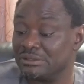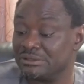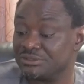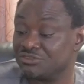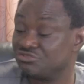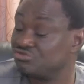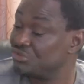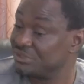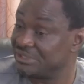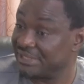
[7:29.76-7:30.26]

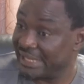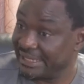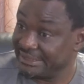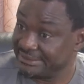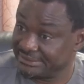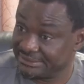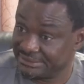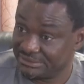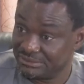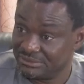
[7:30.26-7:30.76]
street
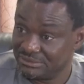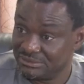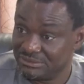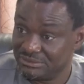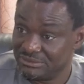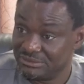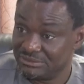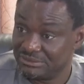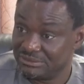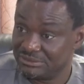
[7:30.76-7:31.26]
lights
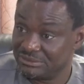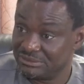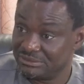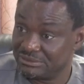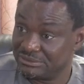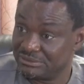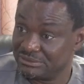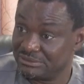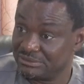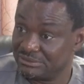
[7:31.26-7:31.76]

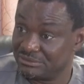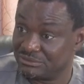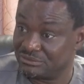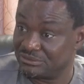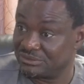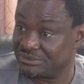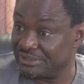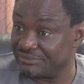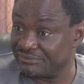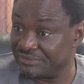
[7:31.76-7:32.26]
to
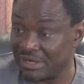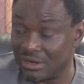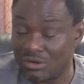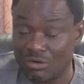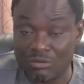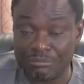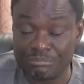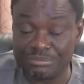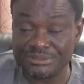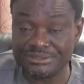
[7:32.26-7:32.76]
several
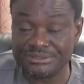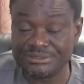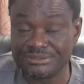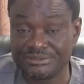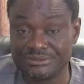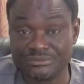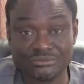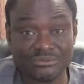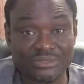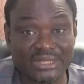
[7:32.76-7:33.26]

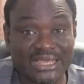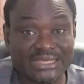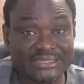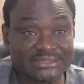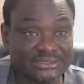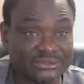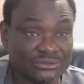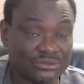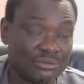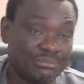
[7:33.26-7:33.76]
companies to
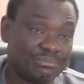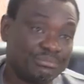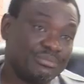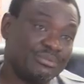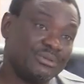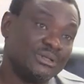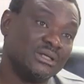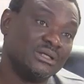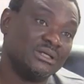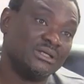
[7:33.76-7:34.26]
lighten up
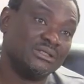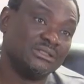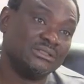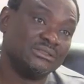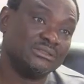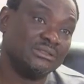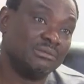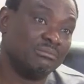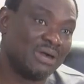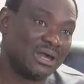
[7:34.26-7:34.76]

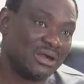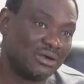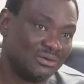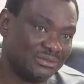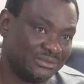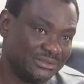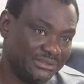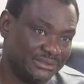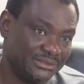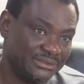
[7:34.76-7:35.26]
the
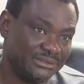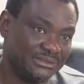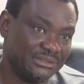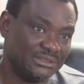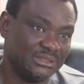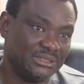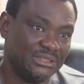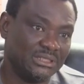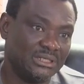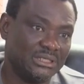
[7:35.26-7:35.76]
Makurdi.
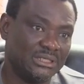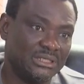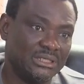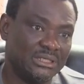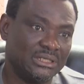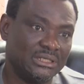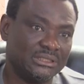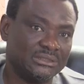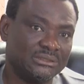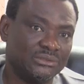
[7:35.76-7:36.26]

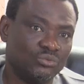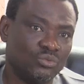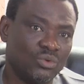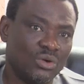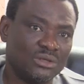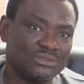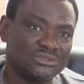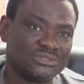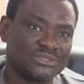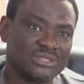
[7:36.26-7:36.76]
The
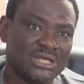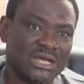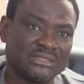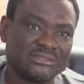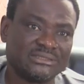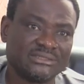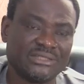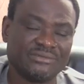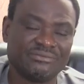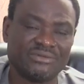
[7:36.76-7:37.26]
works at
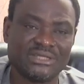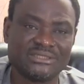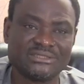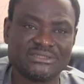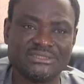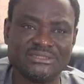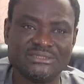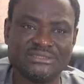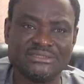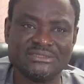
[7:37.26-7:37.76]
several
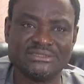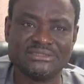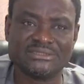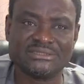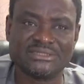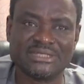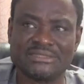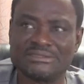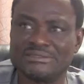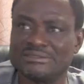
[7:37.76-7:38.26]

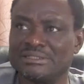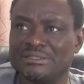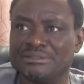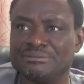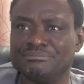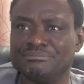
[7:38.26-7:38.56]
stages at